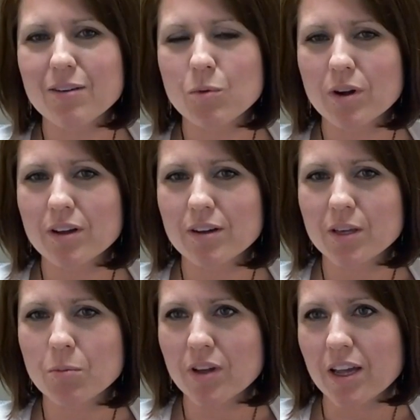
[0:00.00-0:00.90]
work in
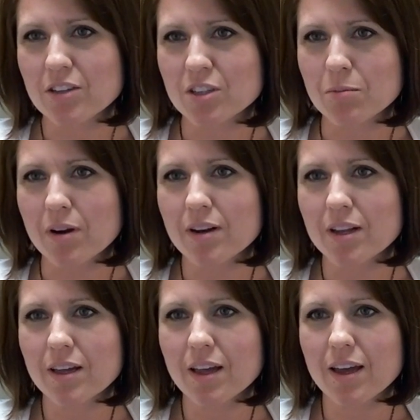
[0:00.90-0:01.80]
communication and
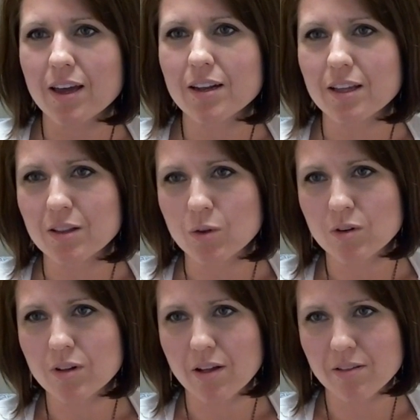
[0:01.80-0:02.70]
marketing at a
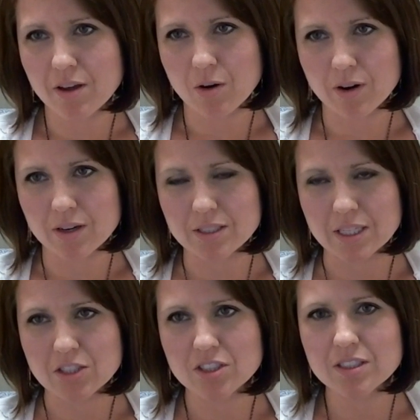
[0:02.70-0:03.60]
local healthcare
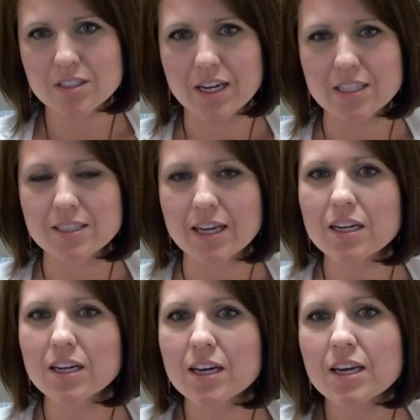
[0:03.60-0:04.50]
organization, as Katie said,
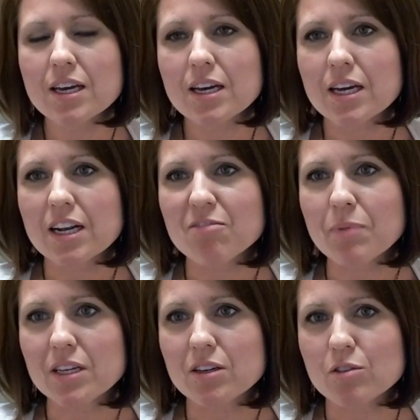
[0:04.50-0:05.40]
and I've
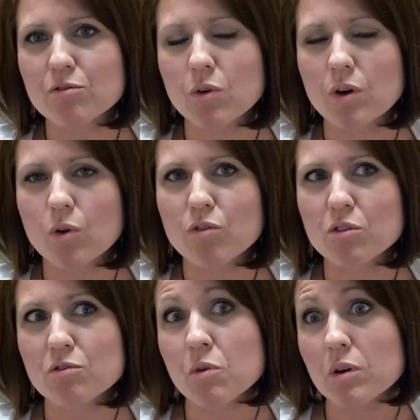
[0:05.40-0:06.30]
been here for
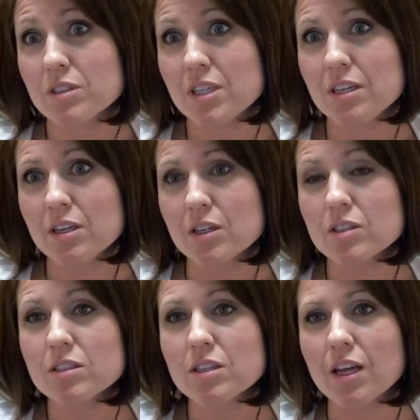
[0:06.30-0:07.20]
over 14
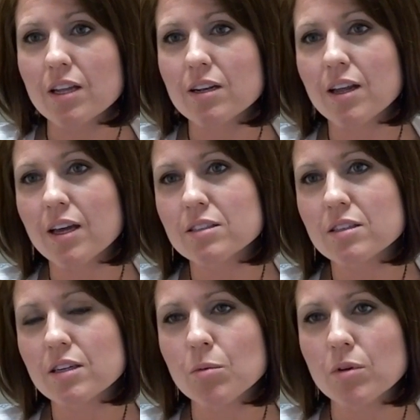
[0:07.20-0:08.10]
years. And as
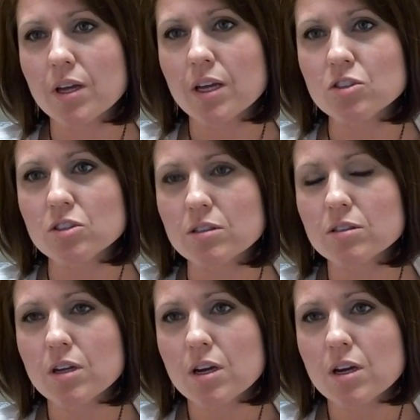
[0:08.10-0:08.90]
a communication